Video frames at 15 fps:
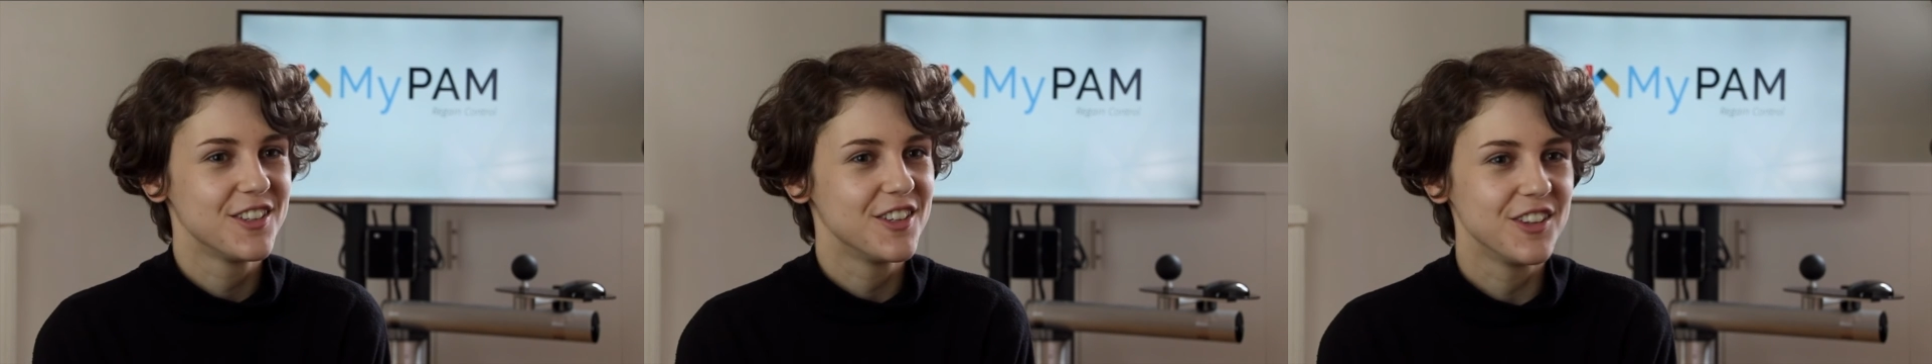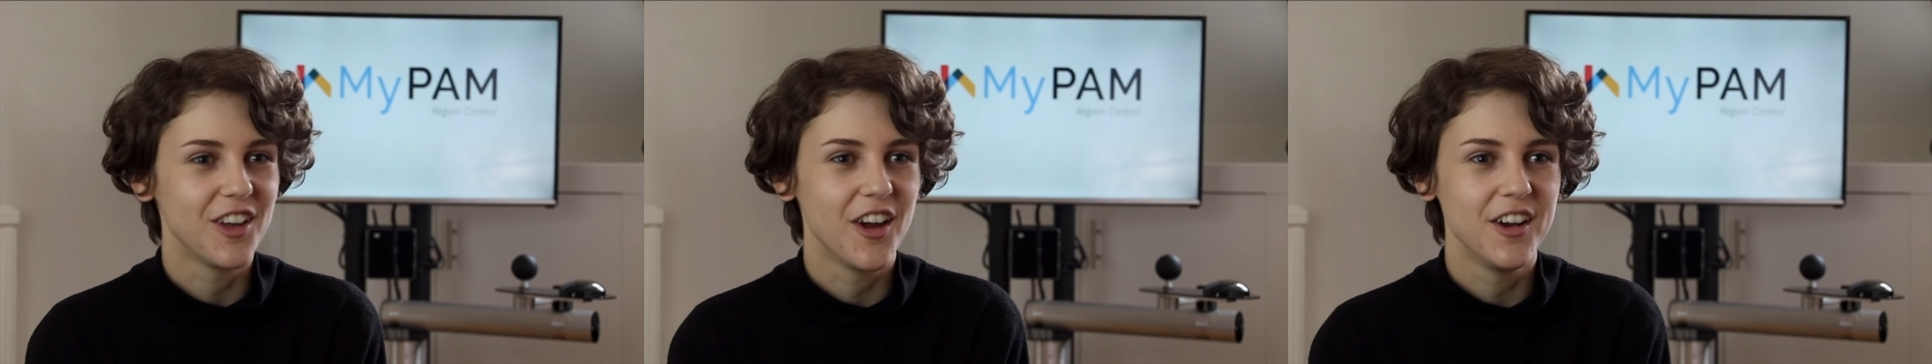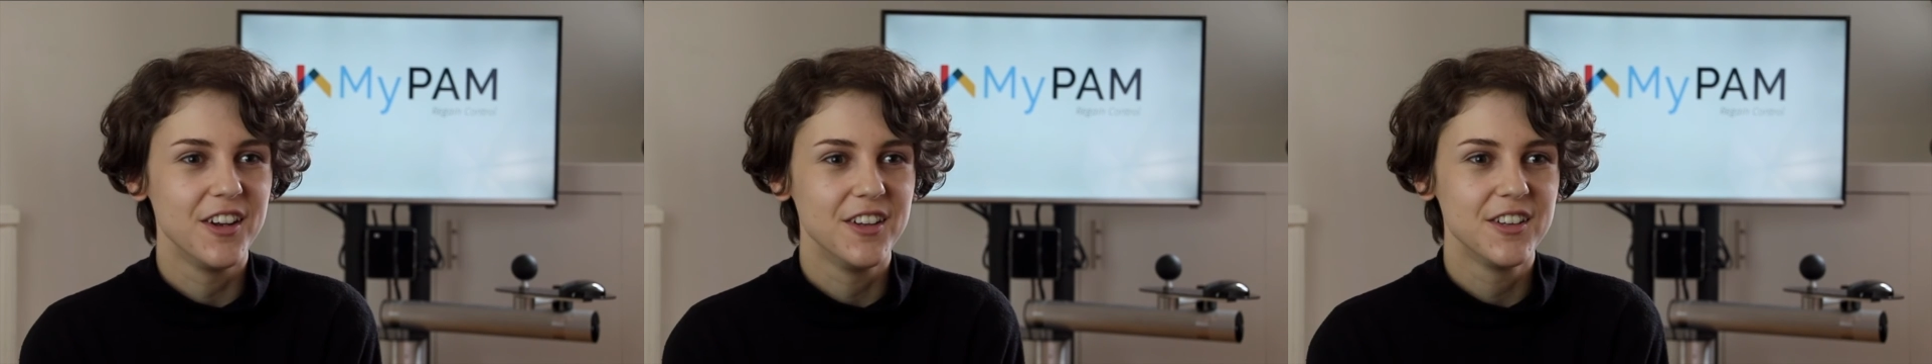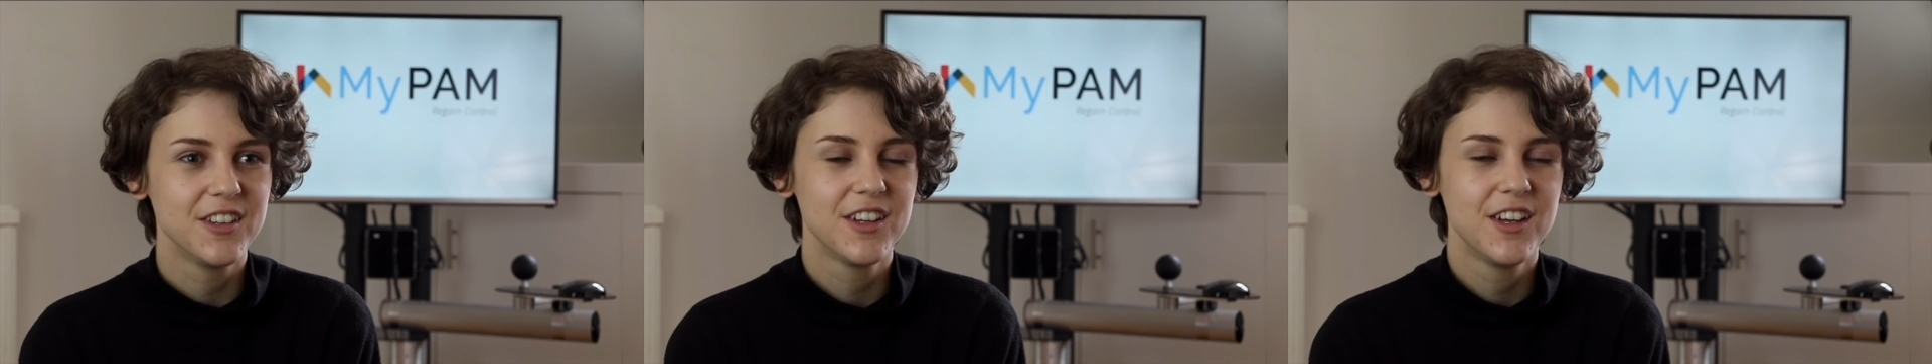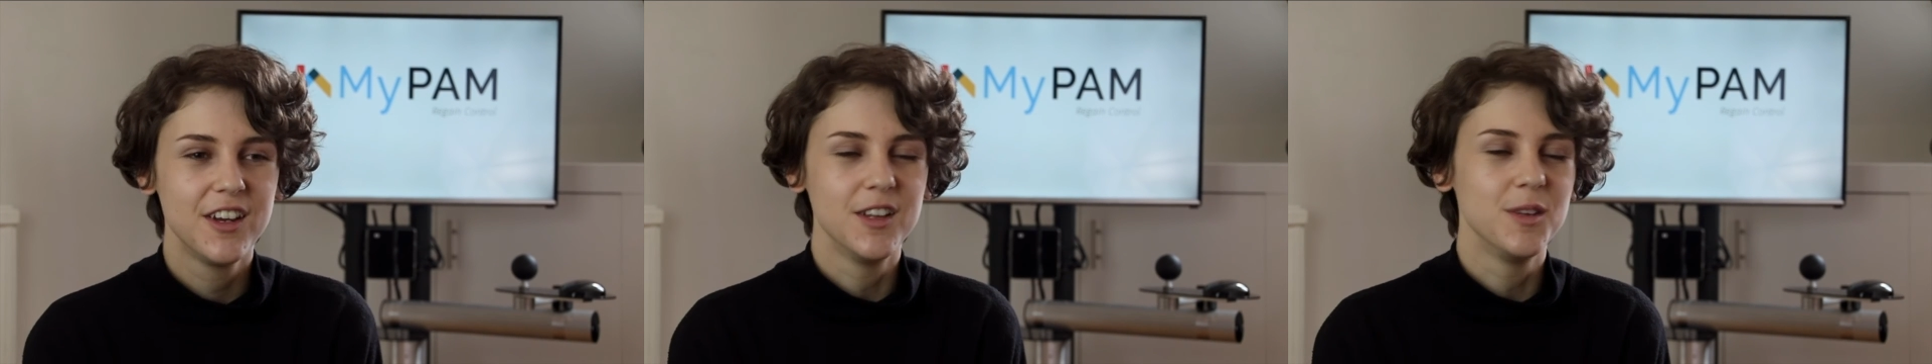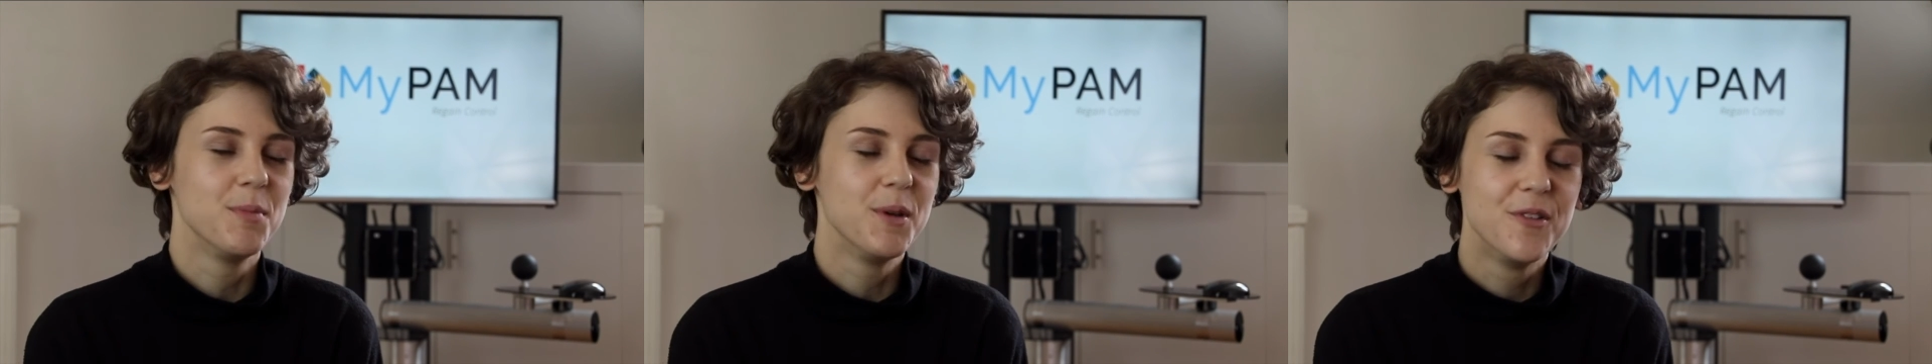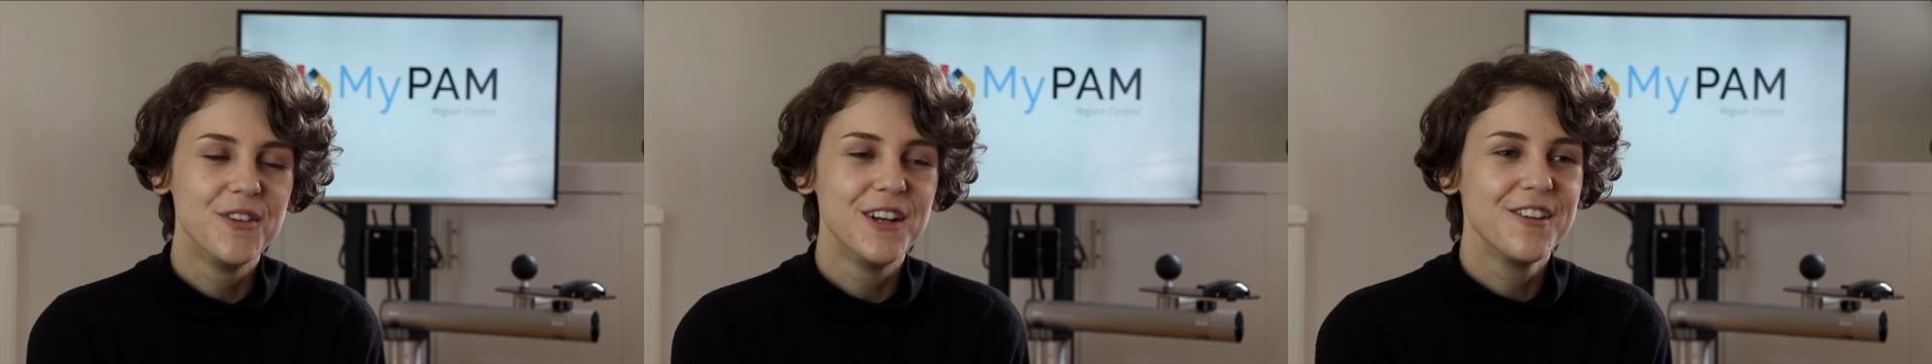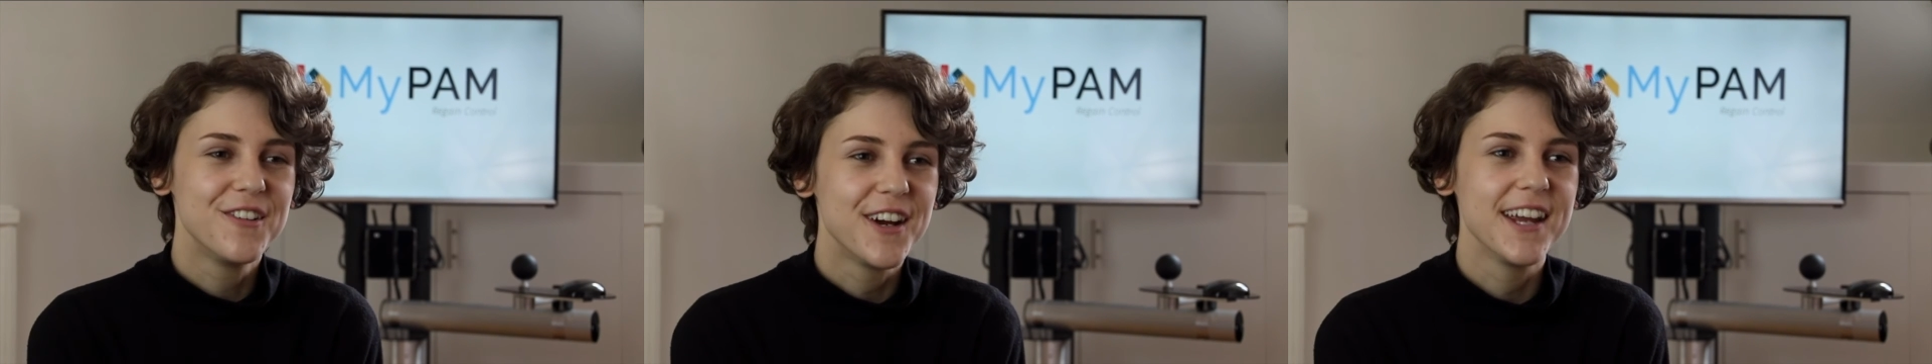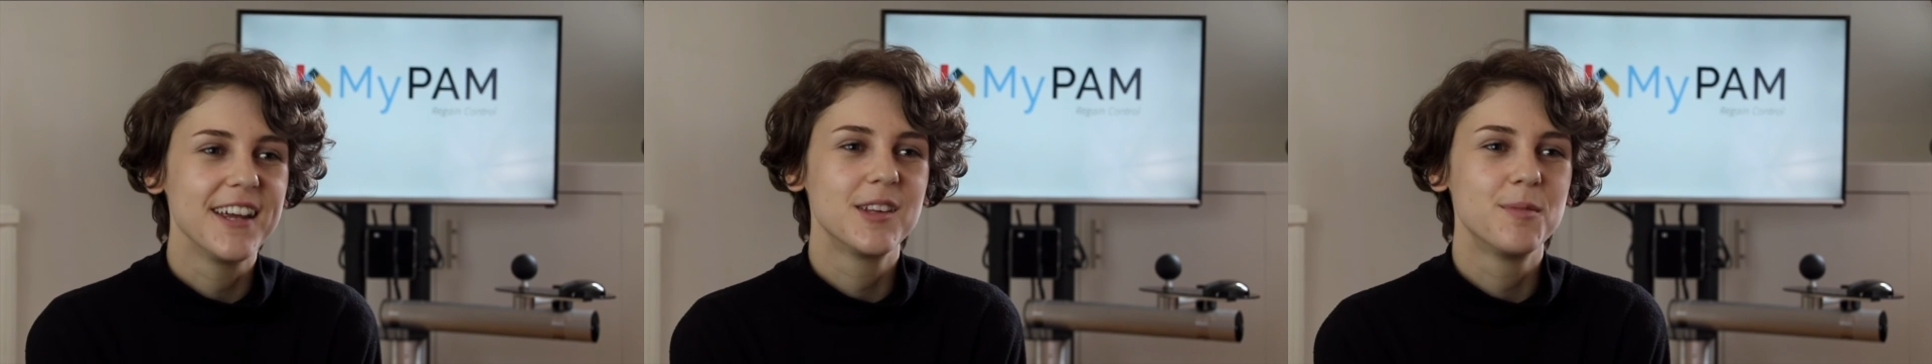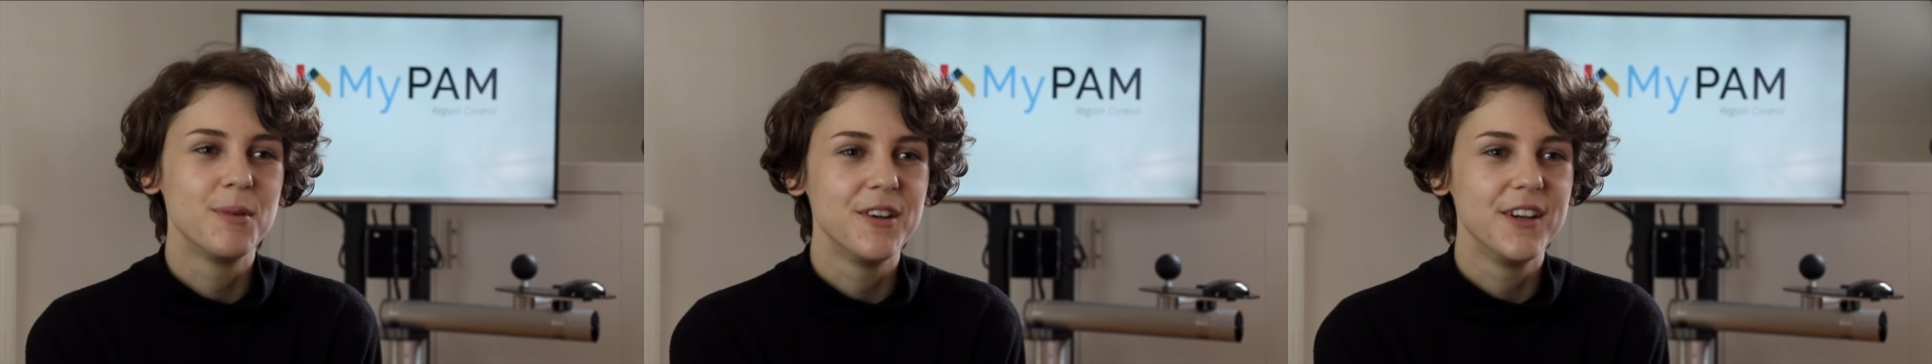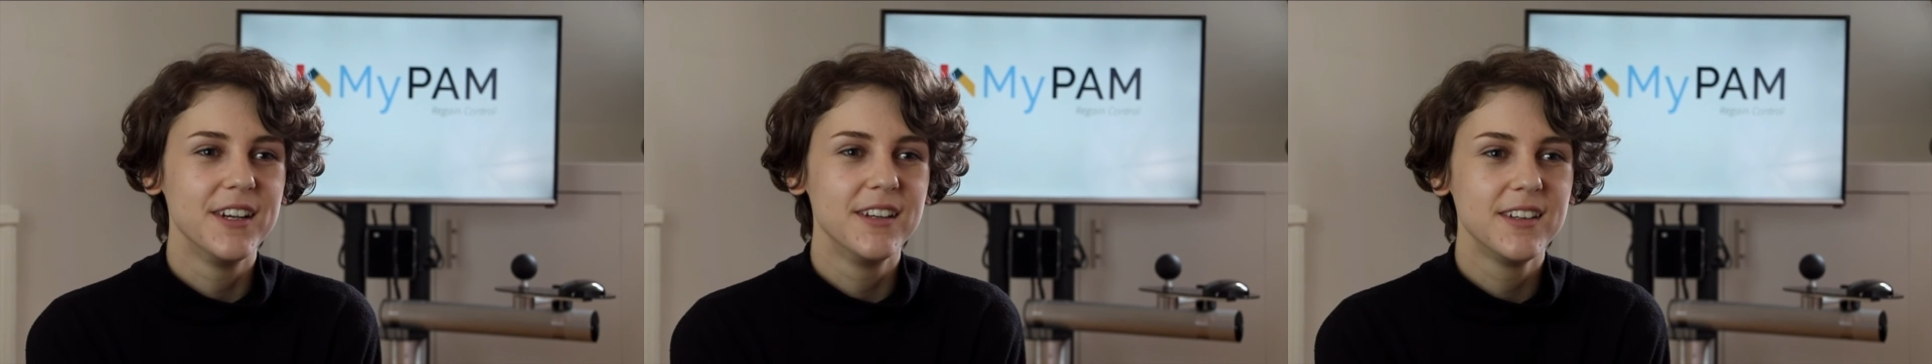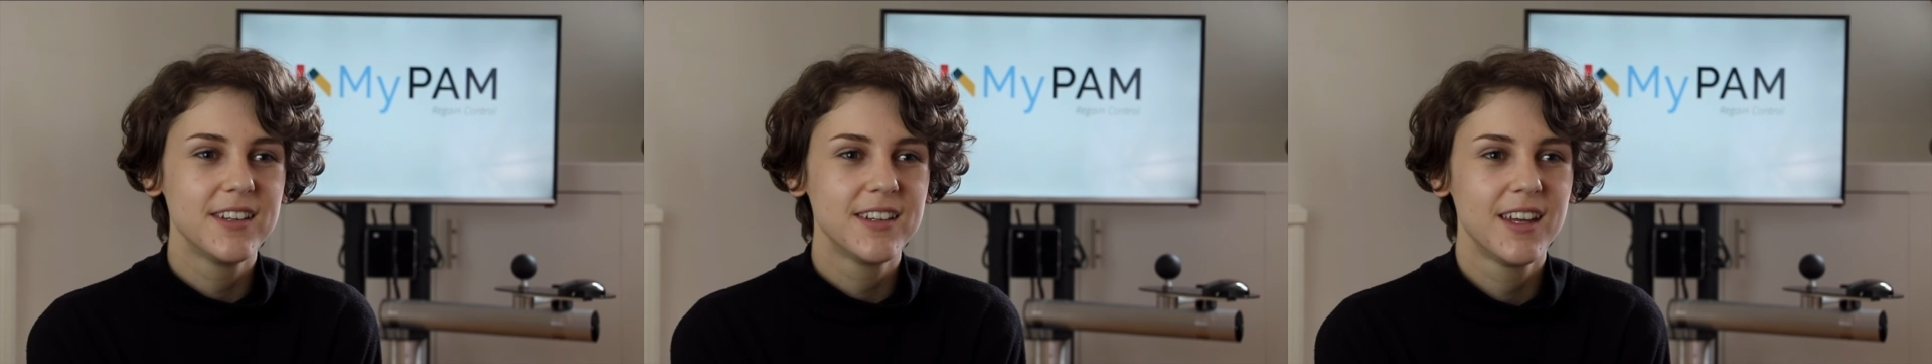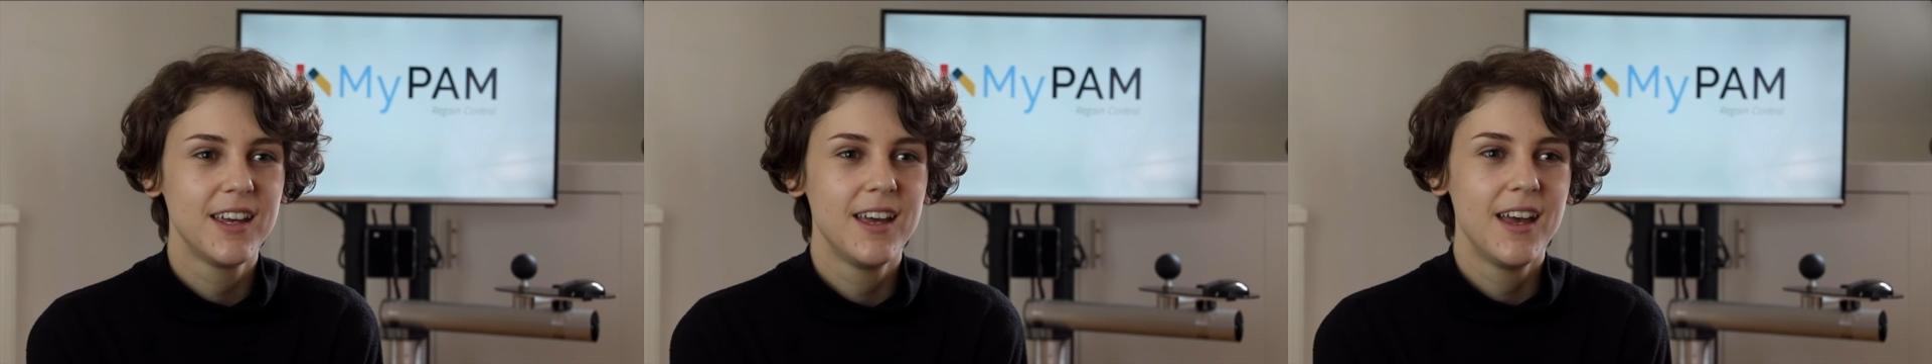designers has been a really great experience,